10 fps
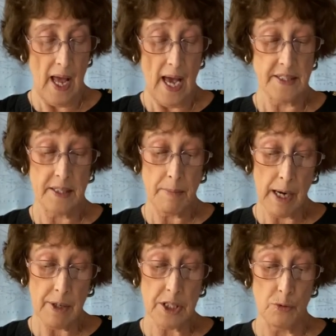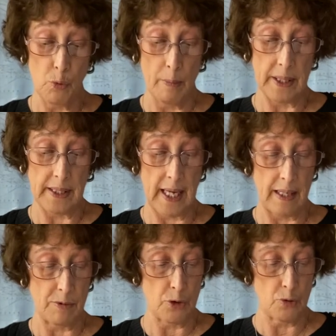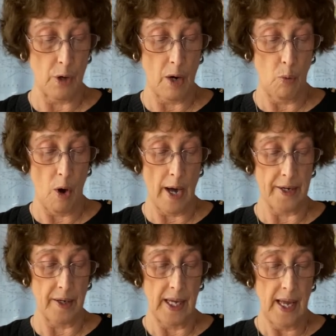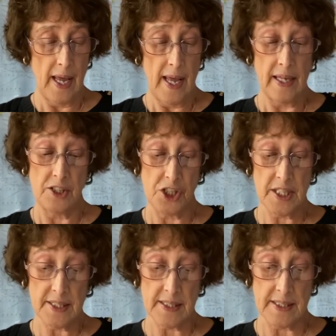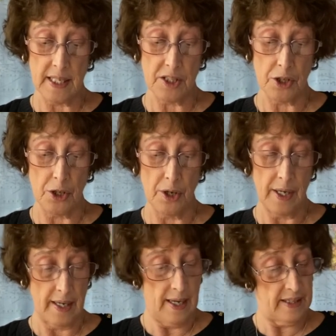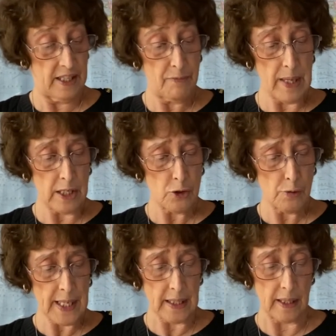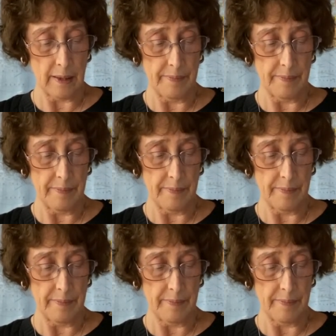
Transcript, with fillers: A Samaritan woman came to draw water, and Jesus said to her, Give me a drink.